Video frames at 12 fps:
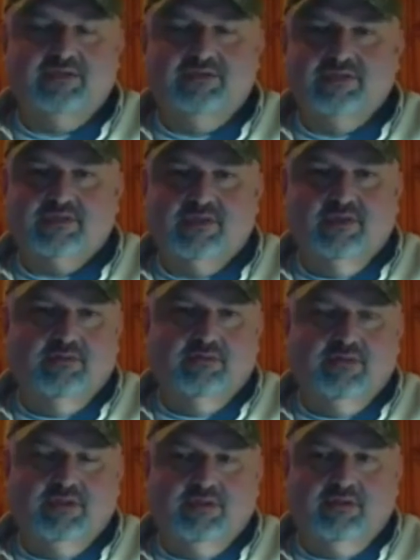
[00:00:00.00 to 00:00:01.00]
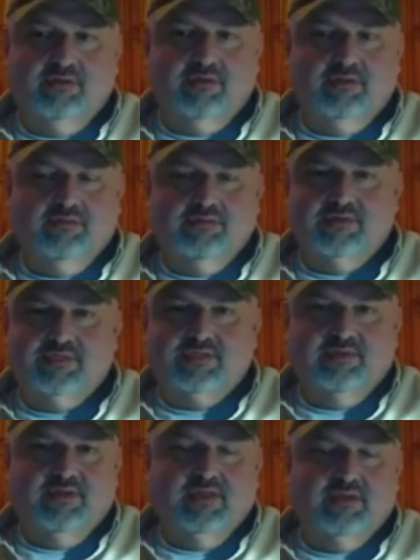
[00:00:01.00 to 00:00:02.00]
just go and you sit
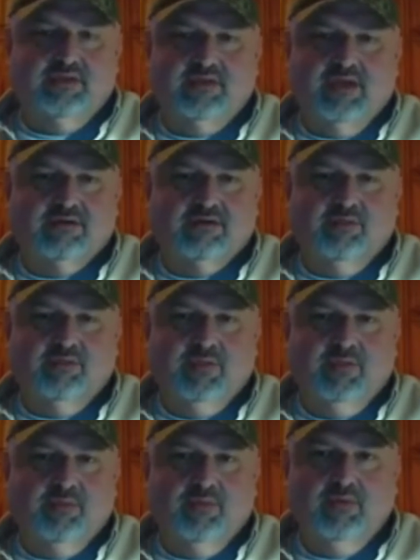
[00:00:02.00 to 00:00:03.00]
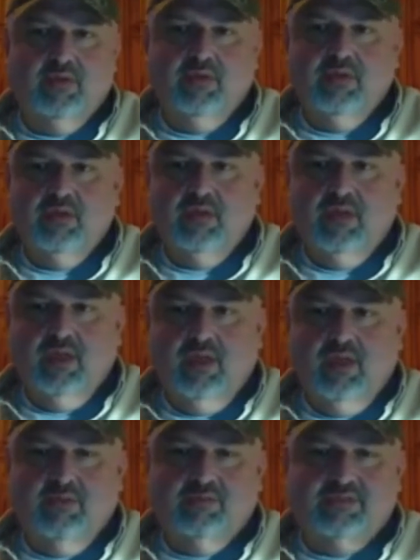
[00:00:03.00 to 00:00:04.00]
around, you talk to other people.
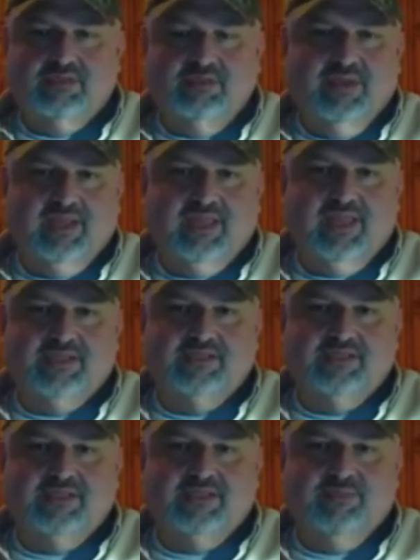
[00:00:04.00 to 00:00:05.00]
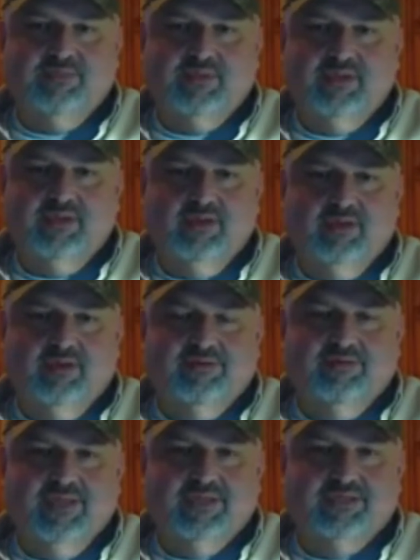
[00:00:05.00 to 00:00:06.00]
Somebody catches something,
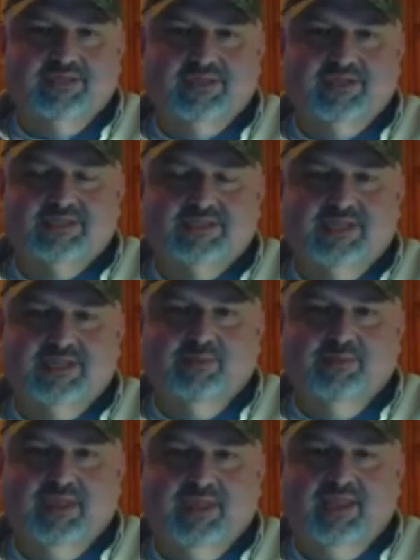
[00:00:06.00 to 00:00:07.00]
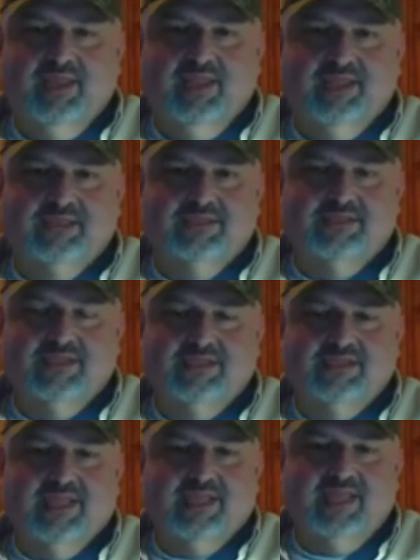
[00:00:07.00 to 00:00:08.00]
everybody's looking to see how big it is and things
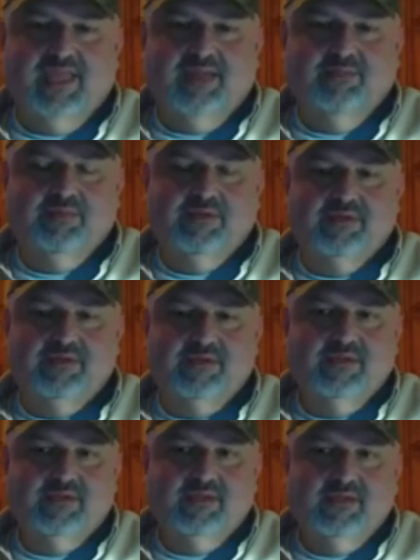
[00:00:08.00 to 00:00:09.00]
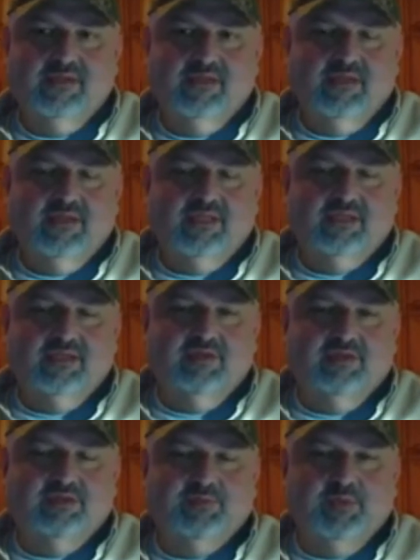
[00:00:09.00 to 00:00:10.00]
like that. But
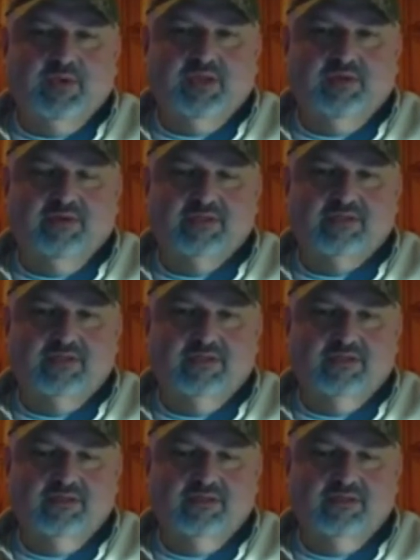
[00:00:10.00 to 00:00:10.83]
it's pretty interesting.